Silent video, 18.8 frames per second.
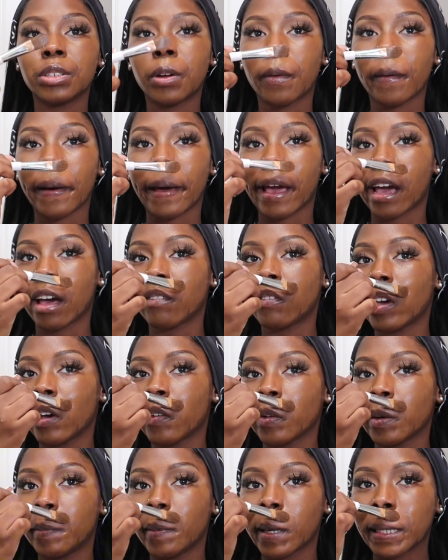you don't have
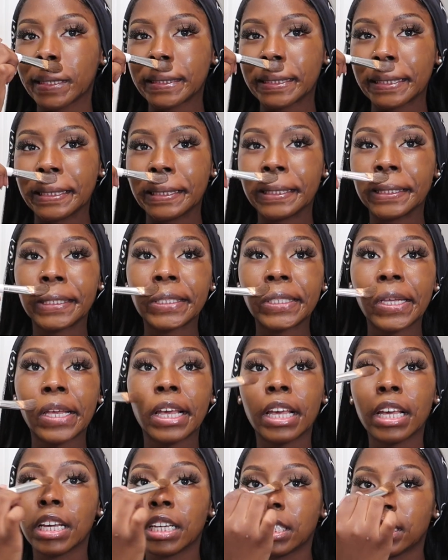every person's
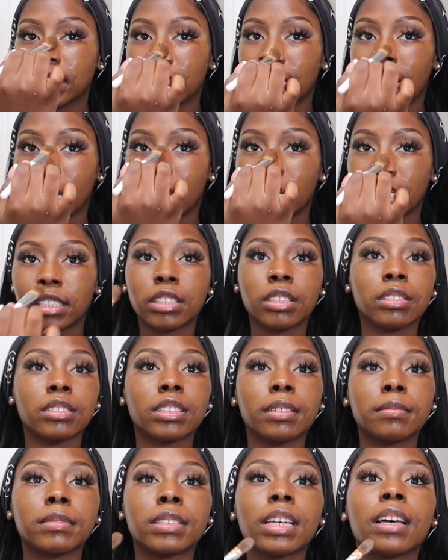shade. So
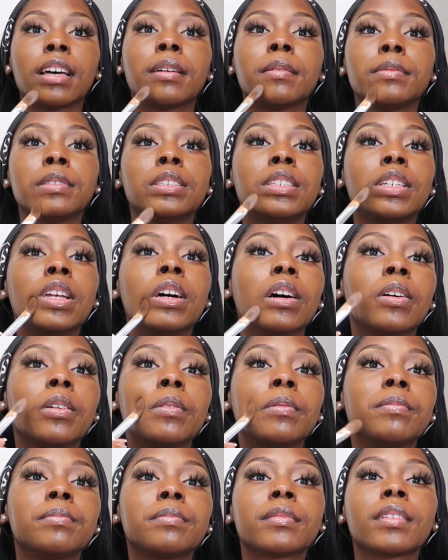sometimes, you know,
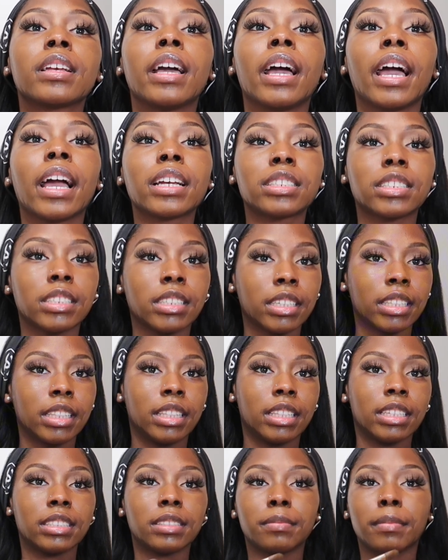actually
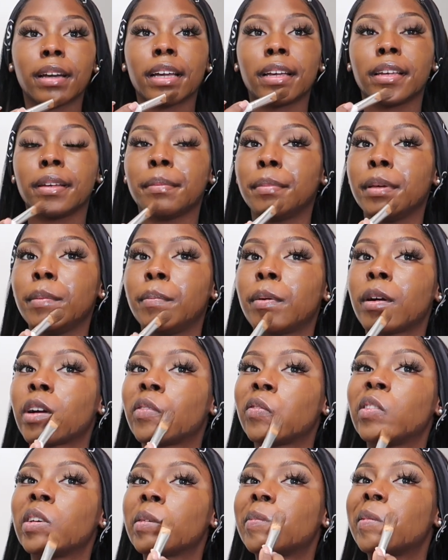this might be
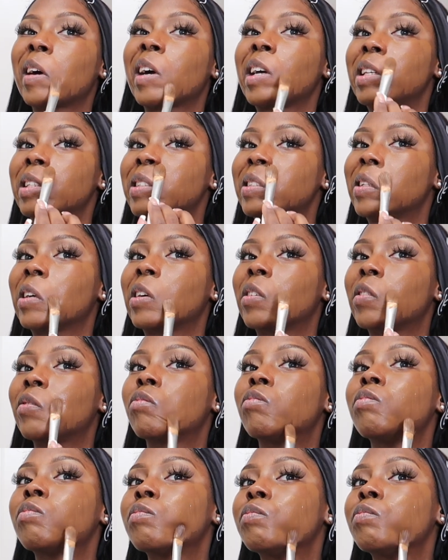perfect by itself.